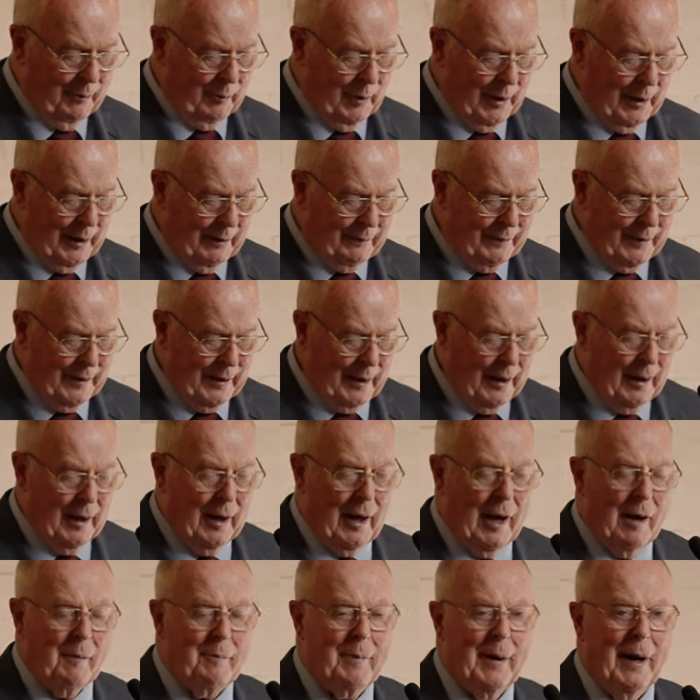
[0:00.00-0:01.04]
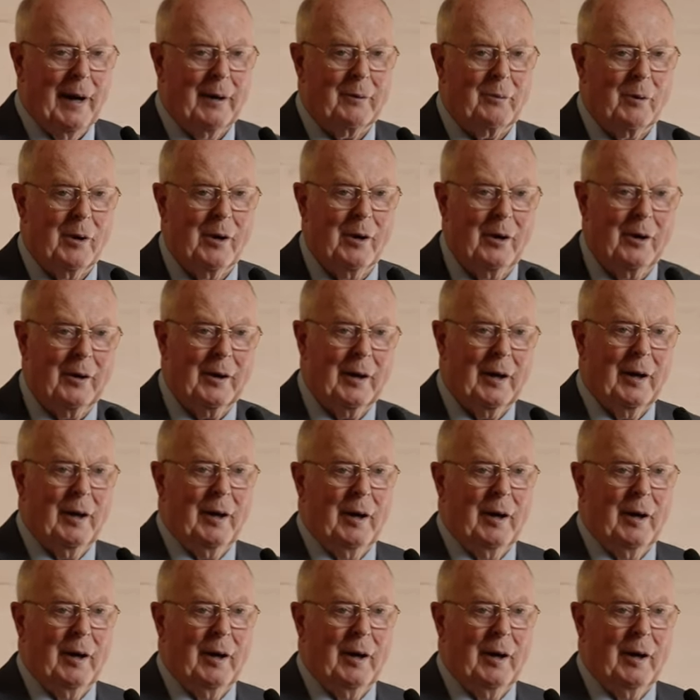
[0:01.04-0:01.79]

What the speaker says: We live in a bad world,